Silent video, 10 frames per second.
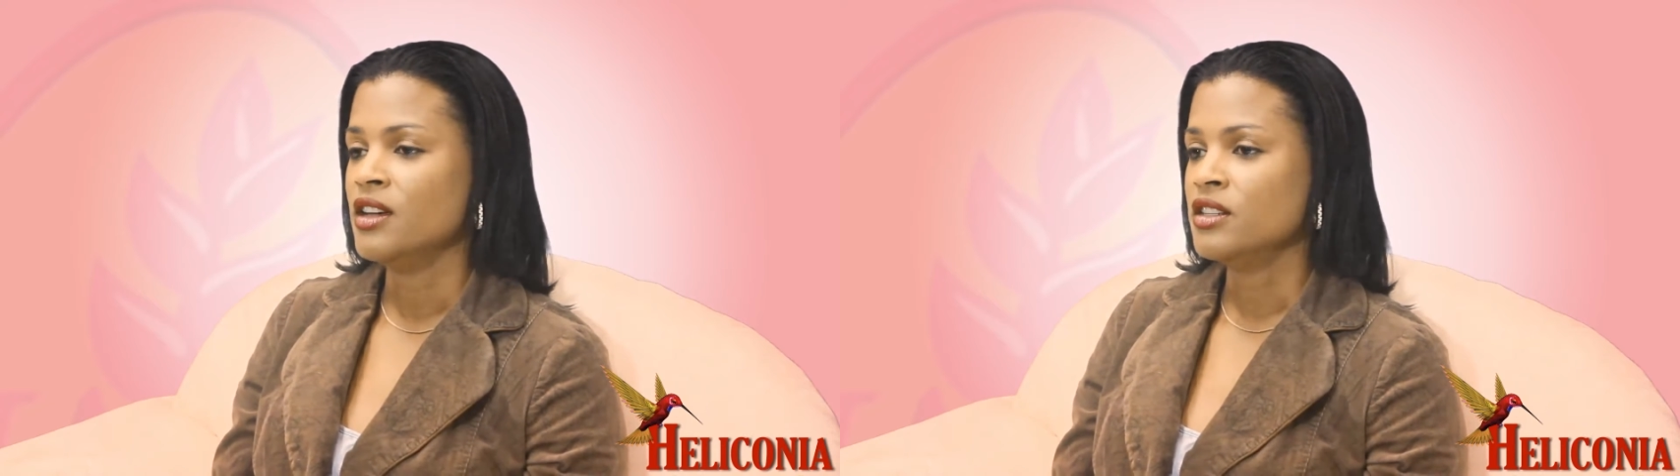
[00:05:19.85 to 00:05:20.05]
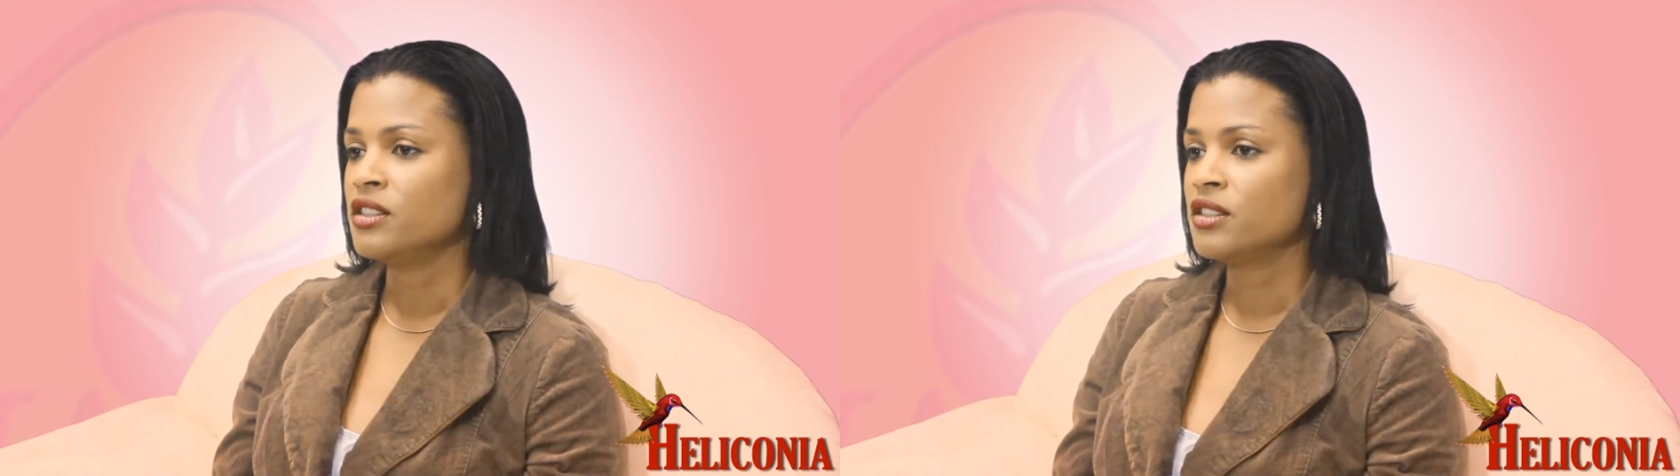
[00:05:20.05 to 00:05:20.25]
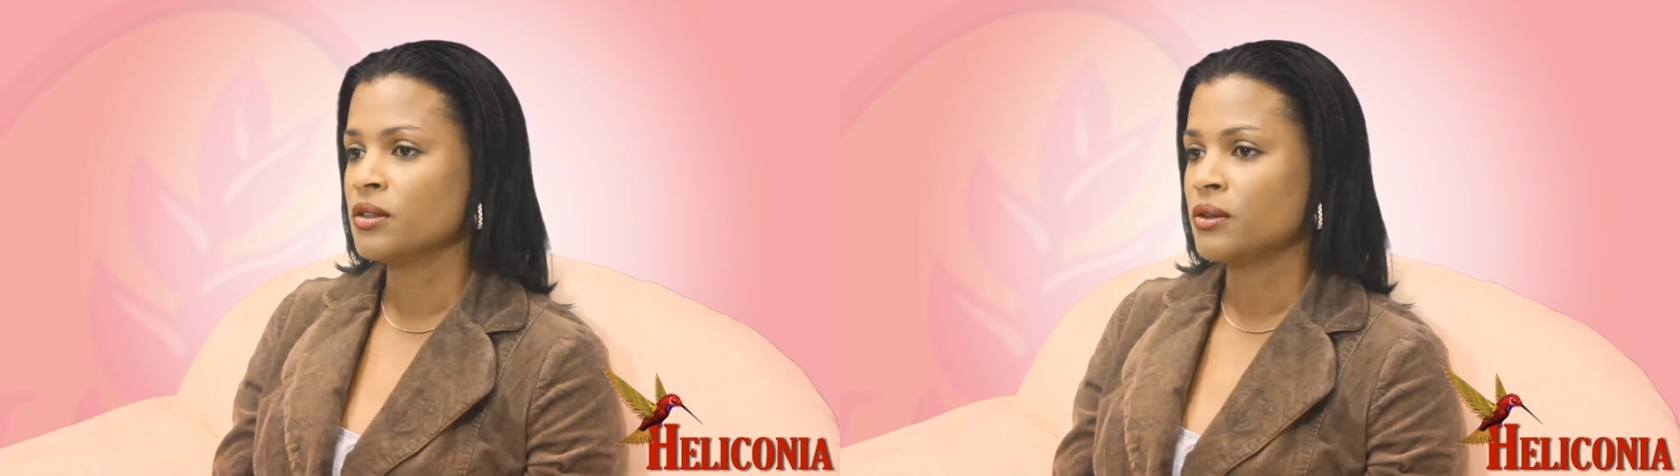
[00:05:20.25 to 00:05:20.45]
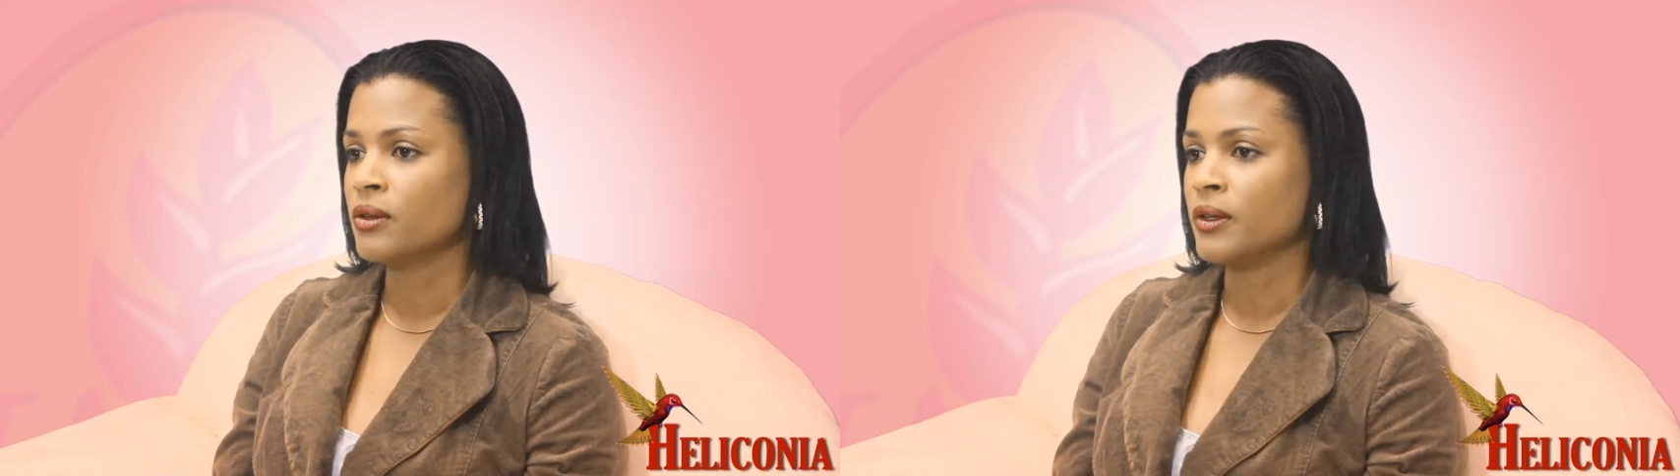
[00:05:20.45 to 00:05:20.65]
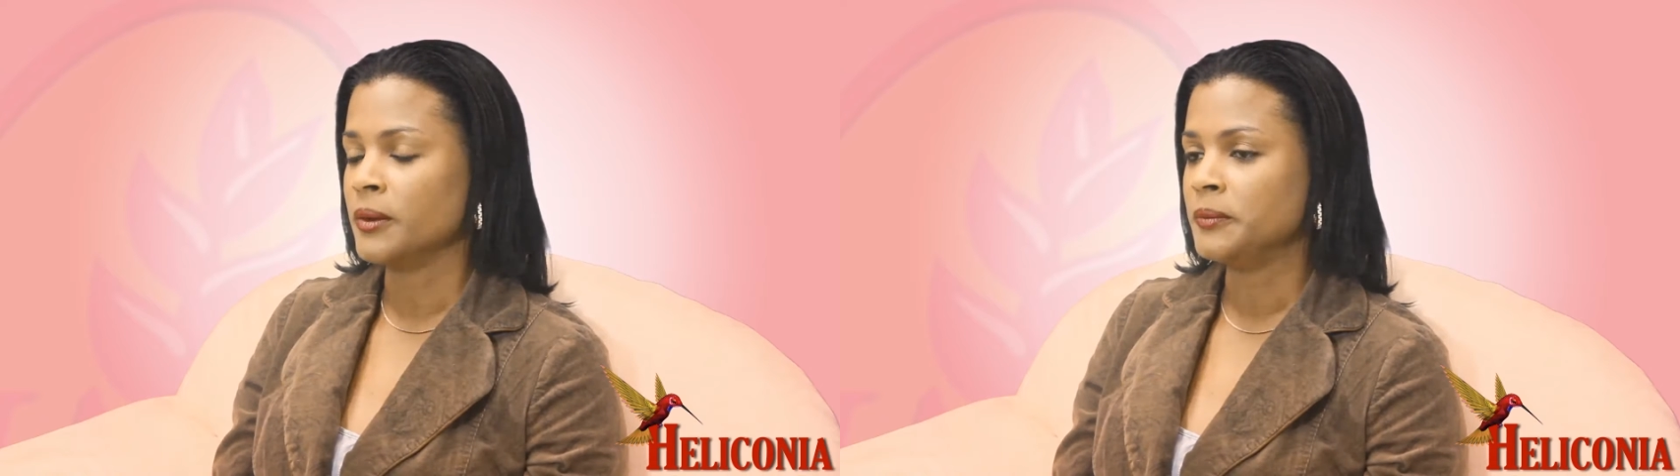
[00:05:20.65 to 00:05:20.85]

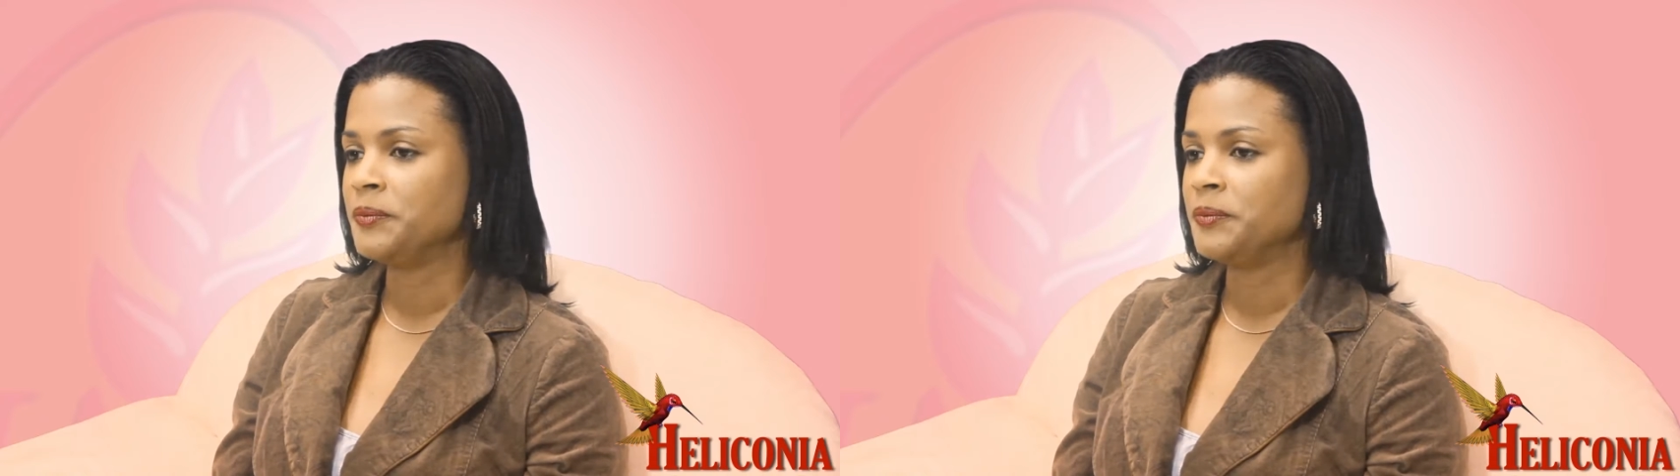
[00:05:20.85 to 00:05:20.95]
So